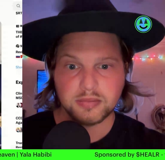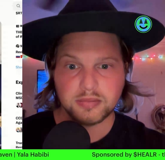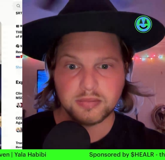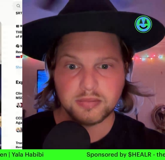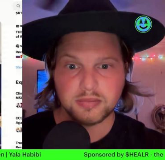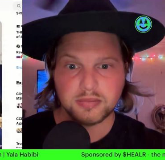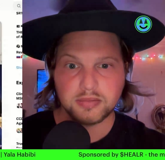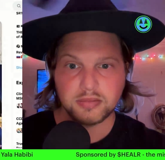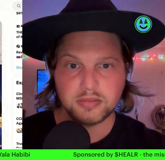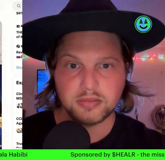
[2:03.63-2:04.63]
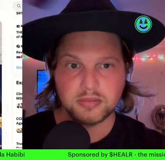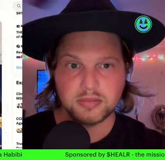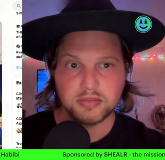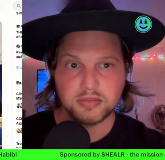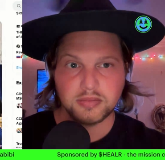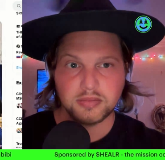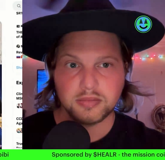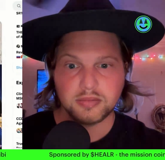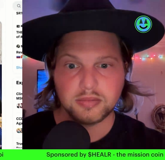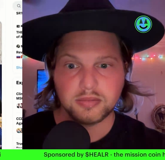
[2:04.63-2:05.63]

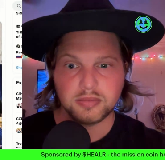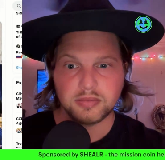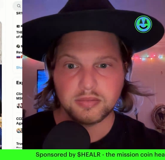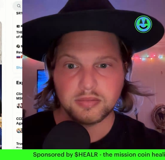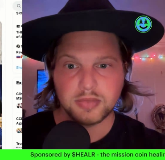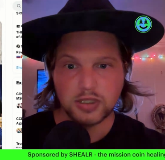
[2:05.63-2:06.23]
Nothing is said.